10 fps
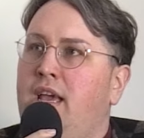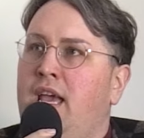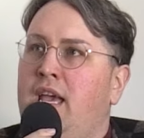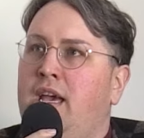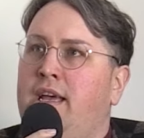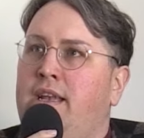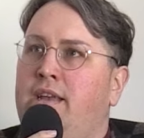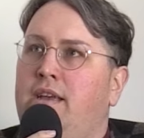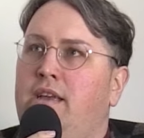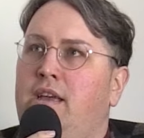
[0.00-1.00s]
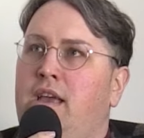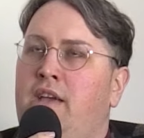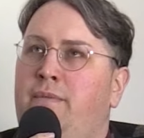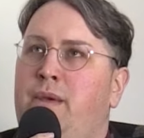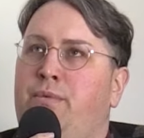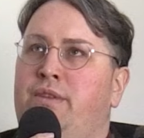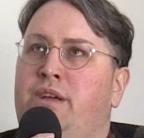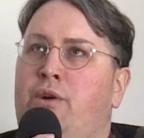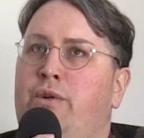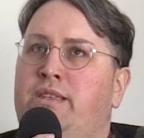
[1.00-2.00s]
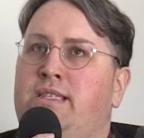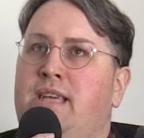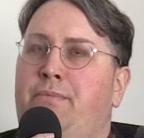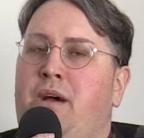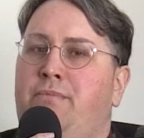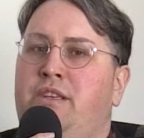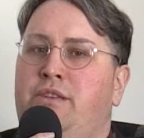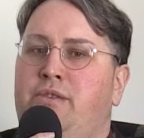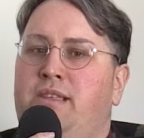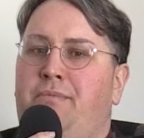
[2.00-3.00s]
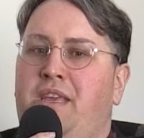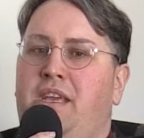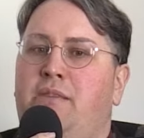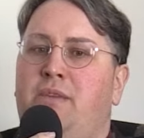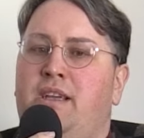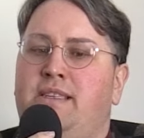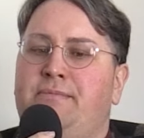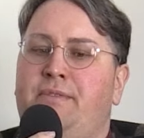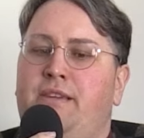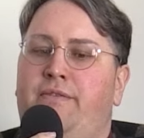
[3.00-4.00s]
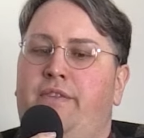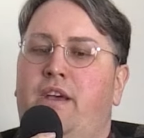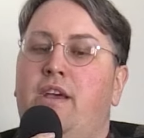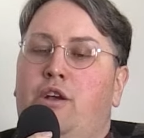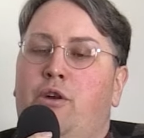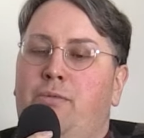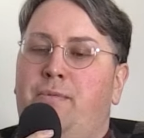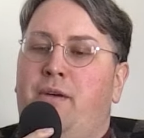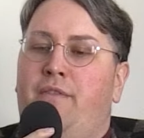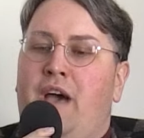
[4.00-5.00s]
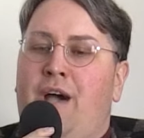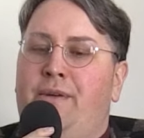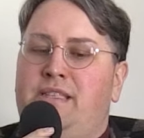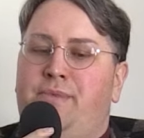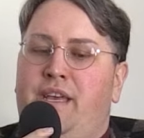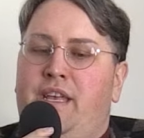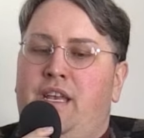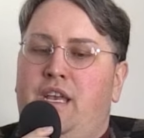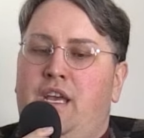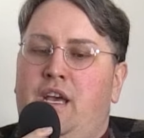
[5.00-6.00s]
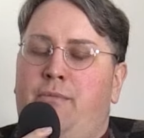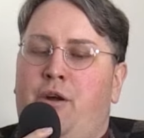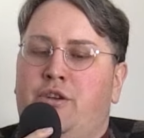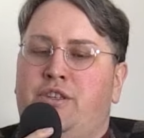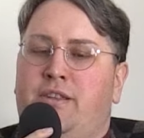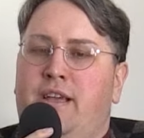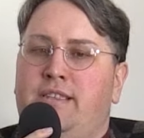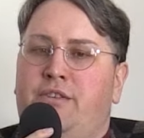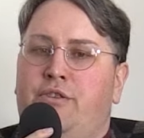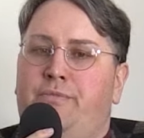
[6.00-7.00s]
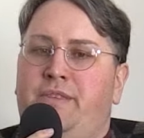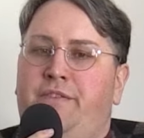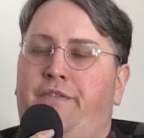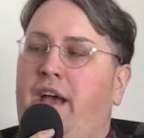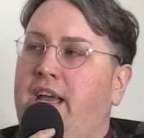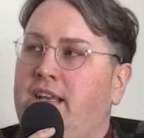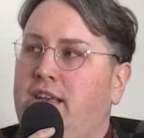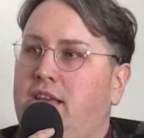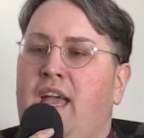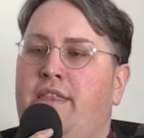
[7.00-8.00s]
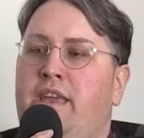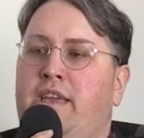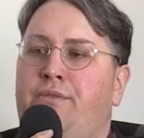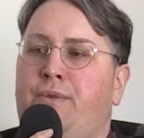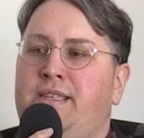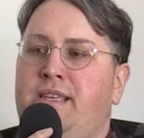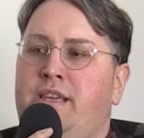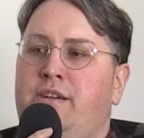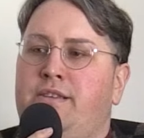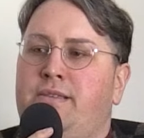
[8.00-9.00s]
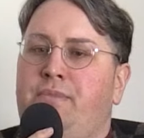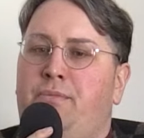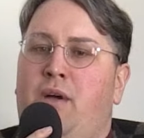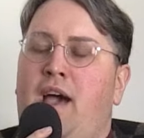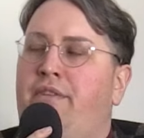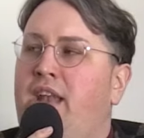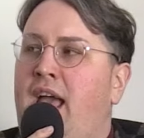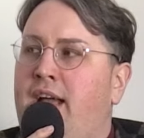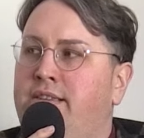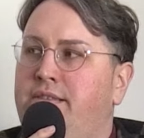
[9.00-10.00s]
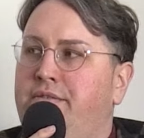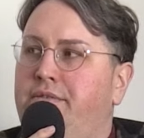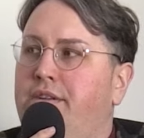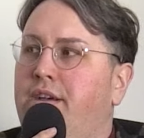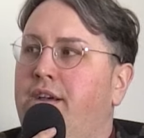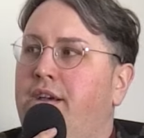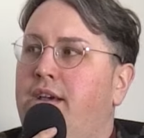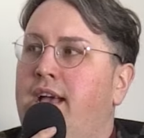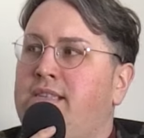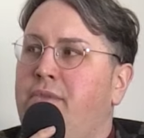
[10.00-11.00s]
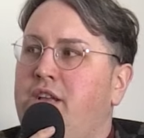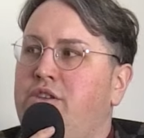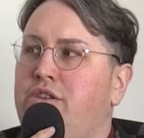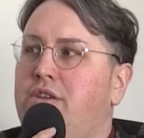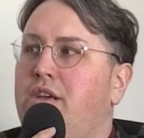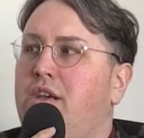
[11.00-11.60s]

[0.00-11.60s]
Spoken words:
And if people don't step up to do something, because queer people have always been a marginalized group to fight. I think in recent years, people haven't had to as much.